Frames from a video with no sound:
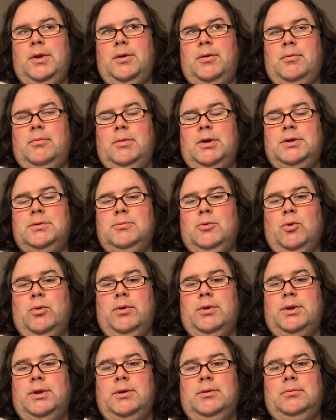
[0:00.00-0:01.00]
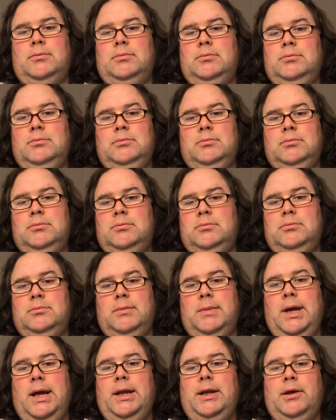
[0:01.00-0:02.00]
Much more than
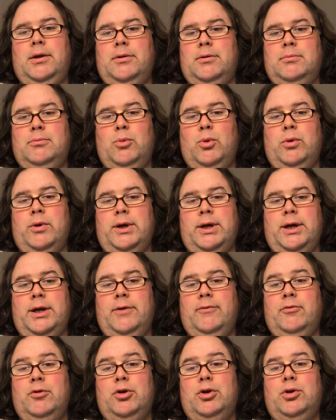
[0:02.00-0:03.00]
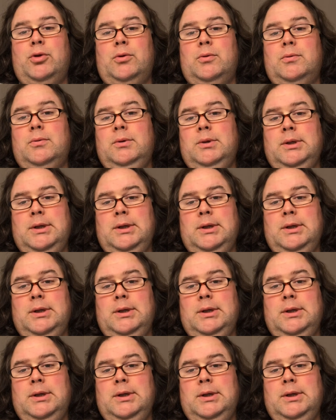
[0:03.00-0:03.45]
any other boy I ever knew.